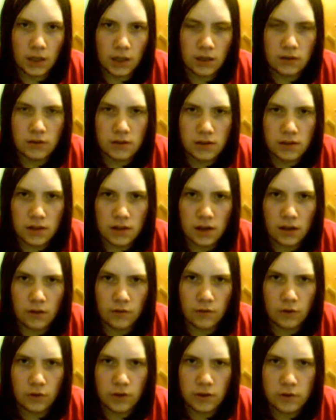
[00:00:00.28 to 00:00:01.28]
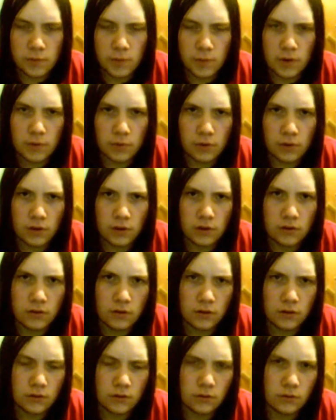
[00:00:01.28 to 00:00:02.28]
In the style of all those people who
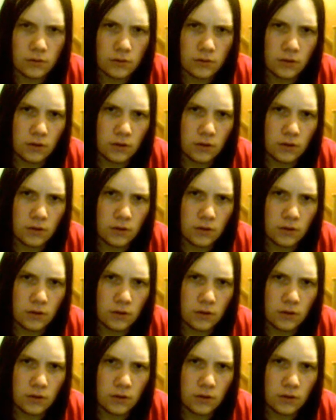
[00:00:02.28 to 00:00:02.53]
do